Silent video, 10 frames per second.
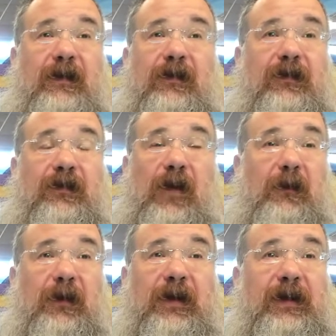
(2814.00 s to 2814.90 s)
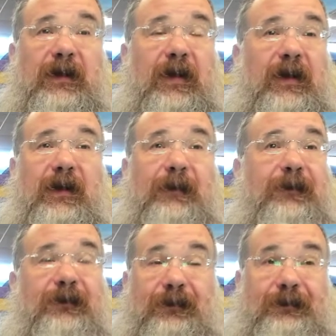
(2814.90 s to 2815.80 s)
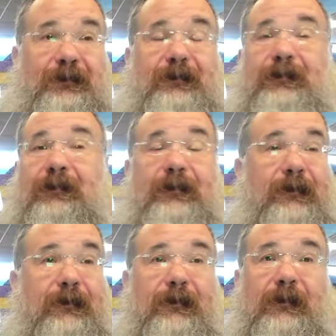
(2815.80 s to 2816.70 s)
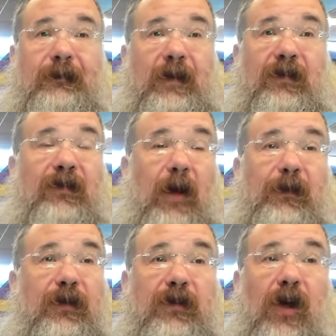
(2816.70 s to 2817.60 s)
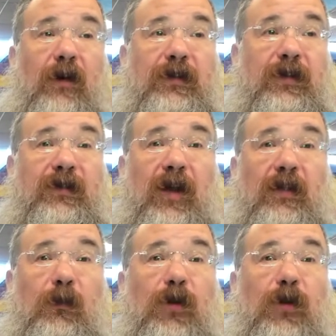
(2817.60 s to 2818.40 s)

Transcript: somebody uh, they stub their toe and you tell them,